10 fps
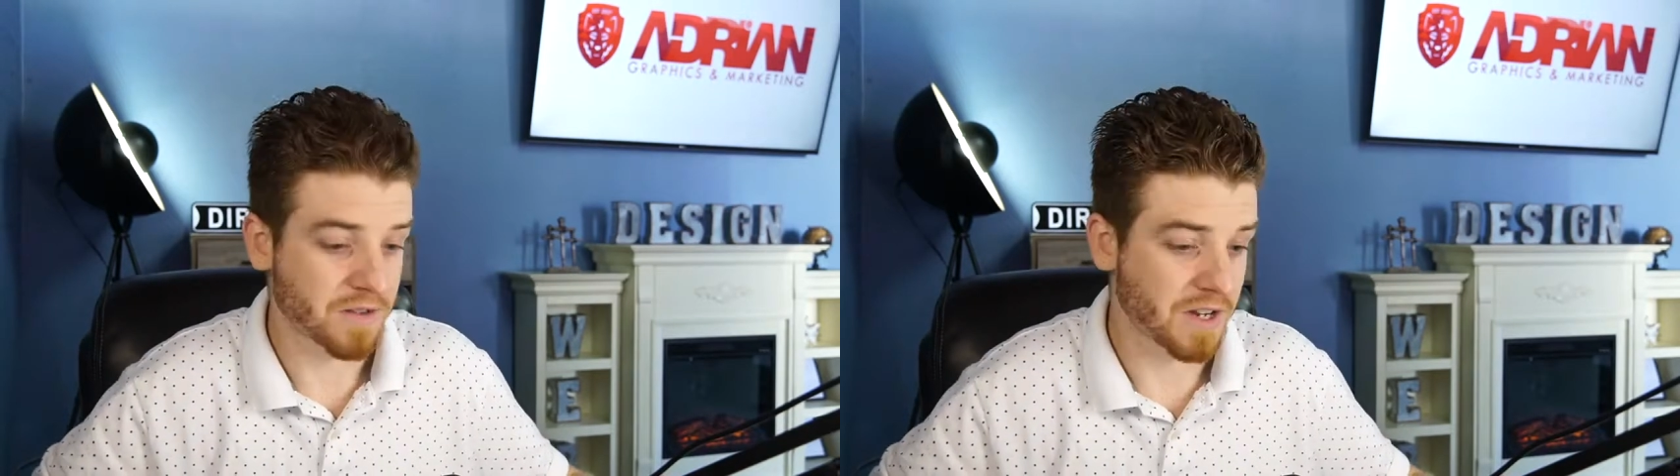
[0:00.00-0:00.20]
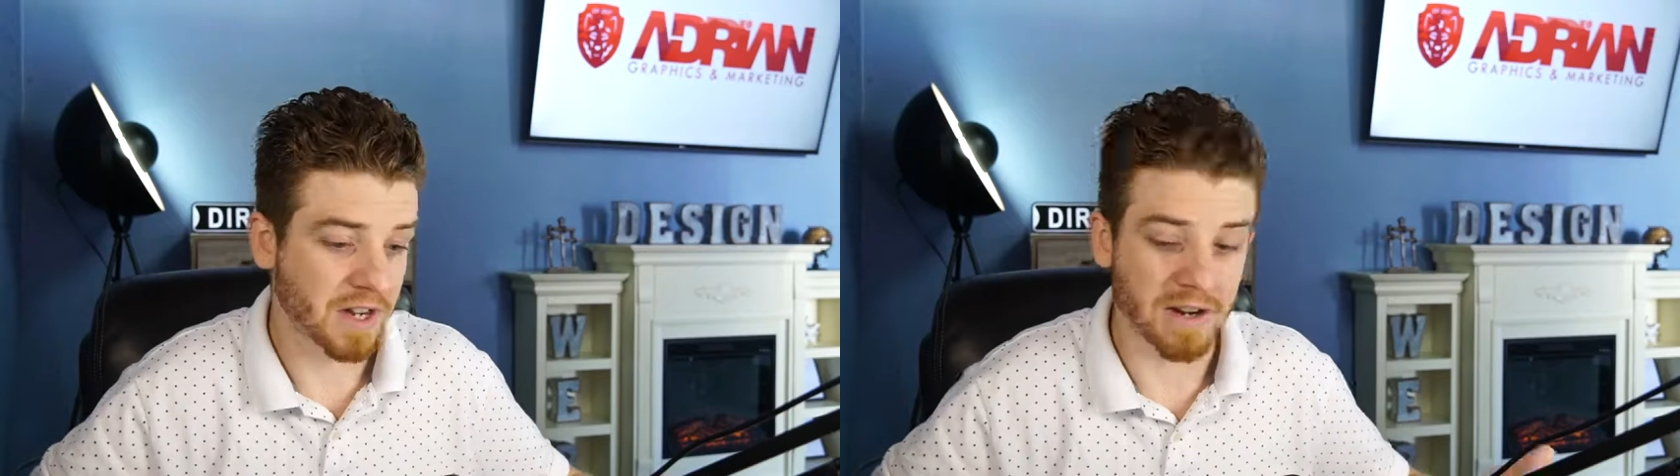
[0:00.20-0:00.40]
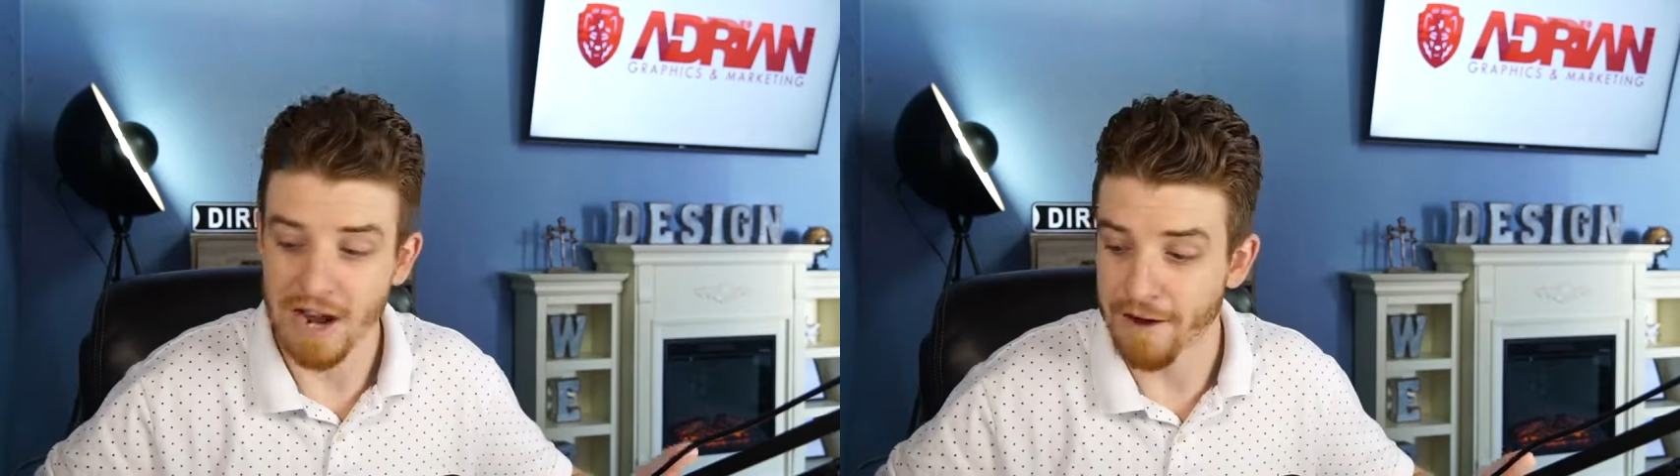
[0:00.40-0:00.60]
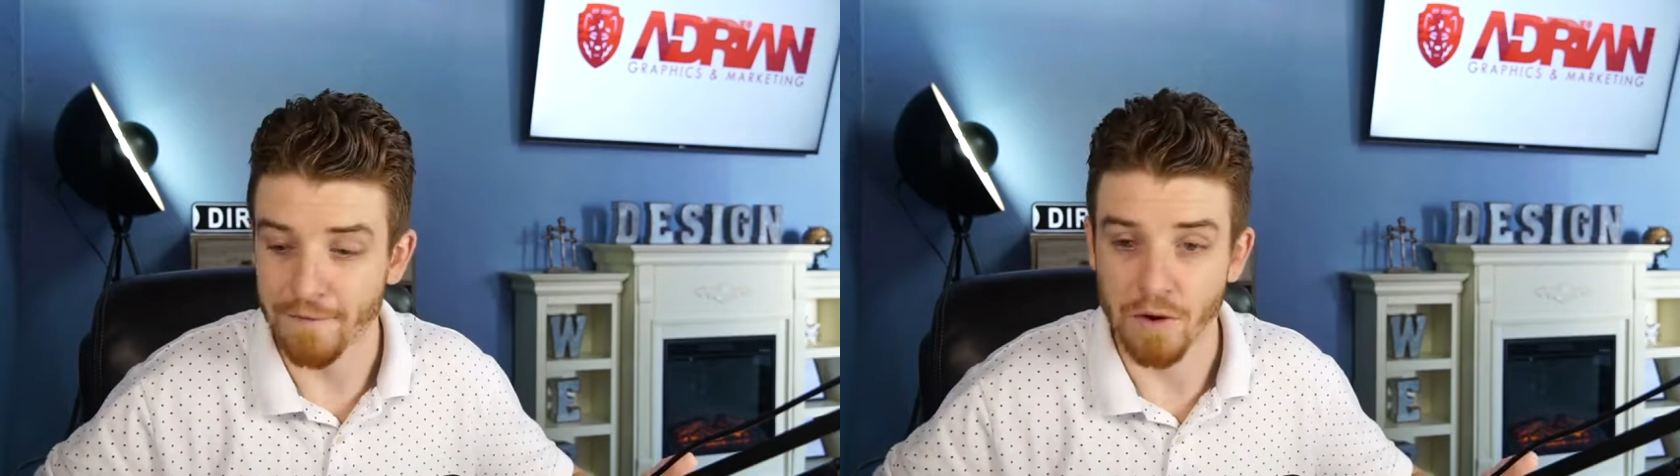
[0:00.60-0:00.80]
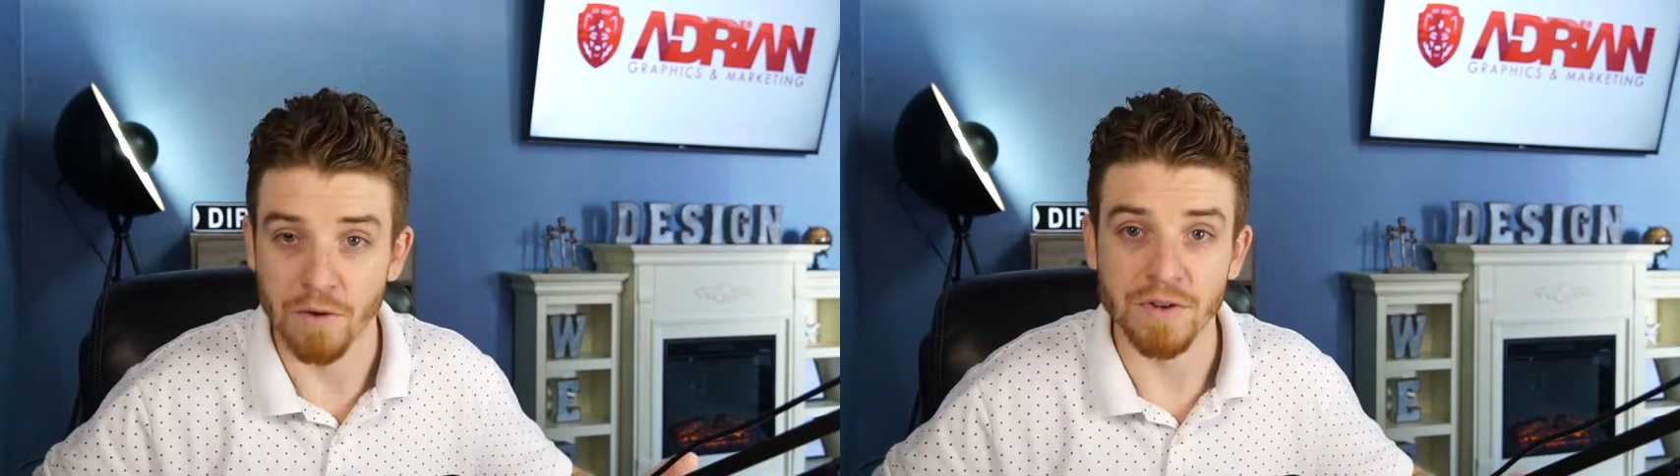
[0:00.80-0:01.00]
You got an
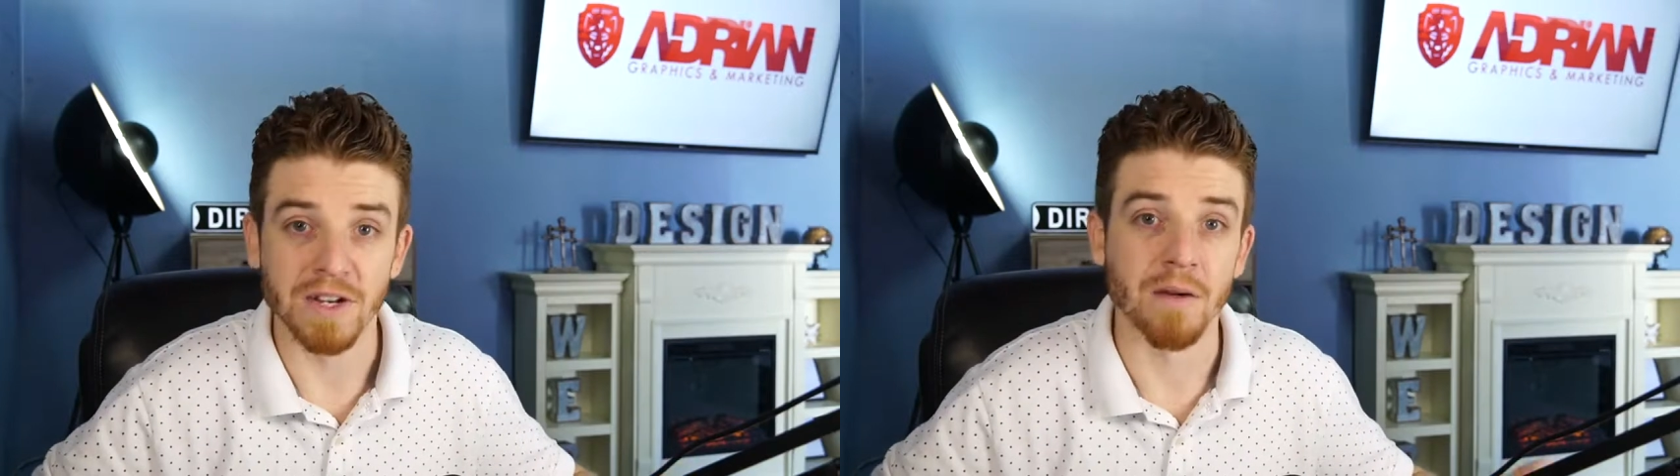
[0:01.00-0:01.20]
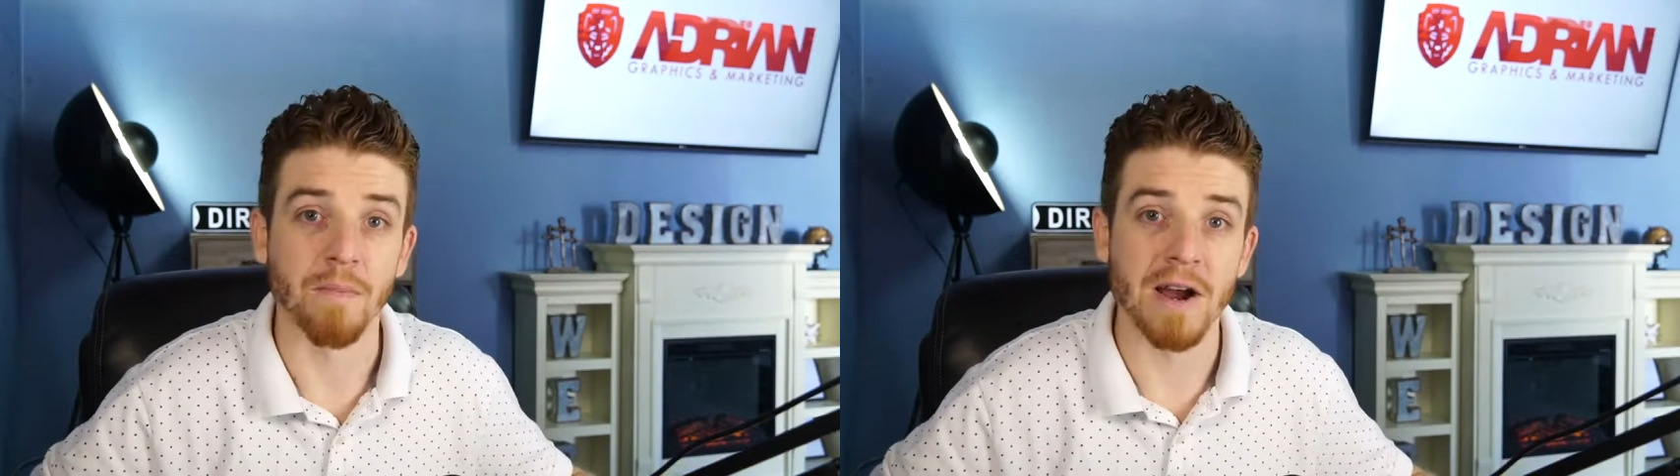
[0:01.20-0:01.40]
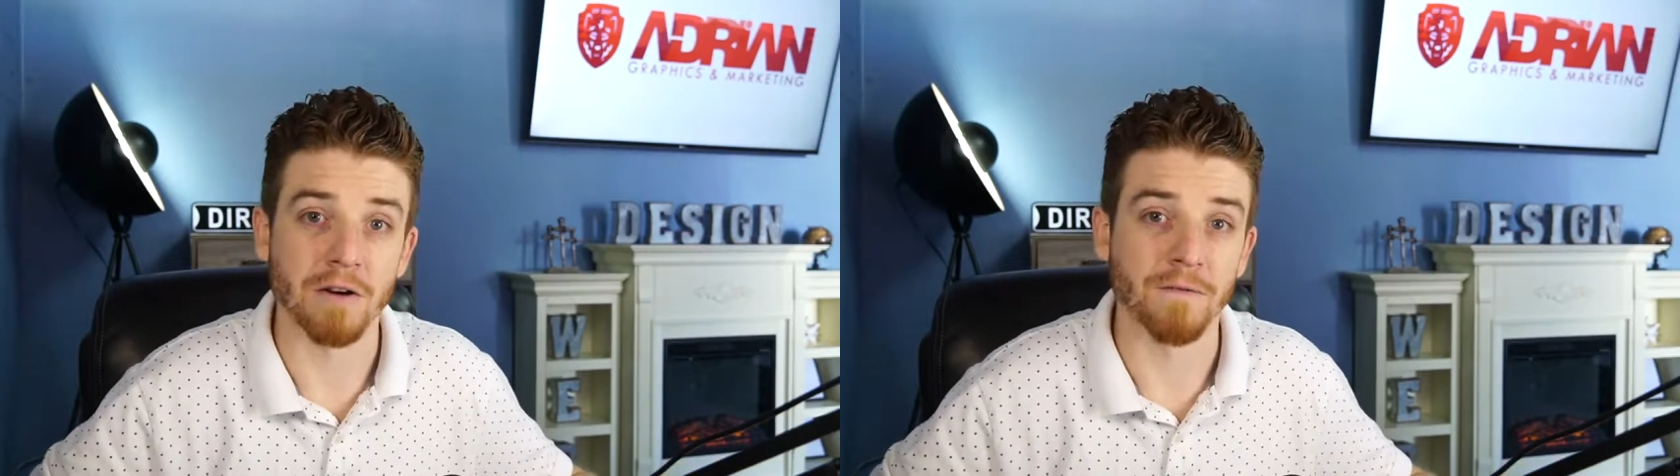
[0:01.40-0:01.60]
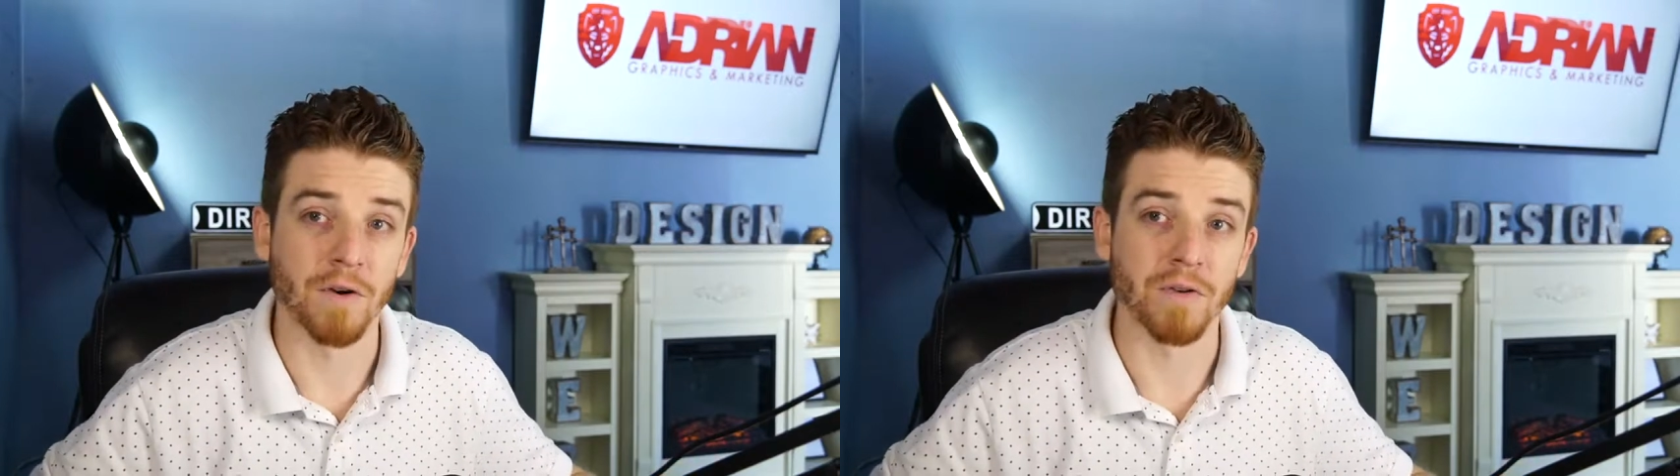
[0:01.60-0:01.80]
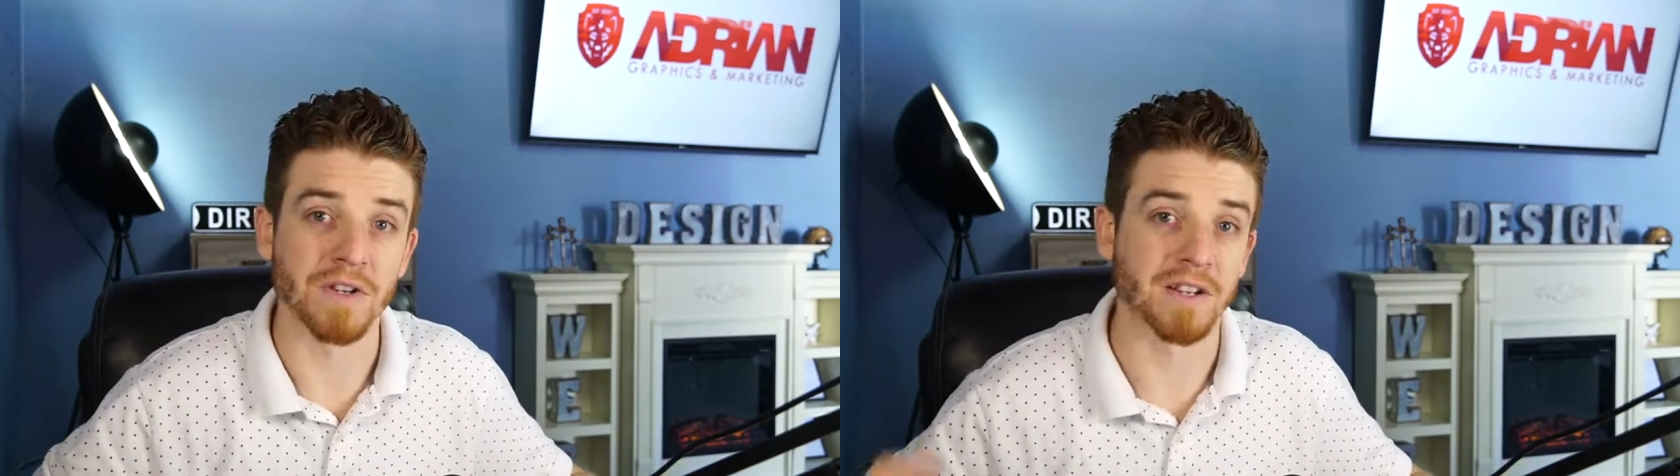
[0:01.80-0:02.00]
iPhone, you got a microphone,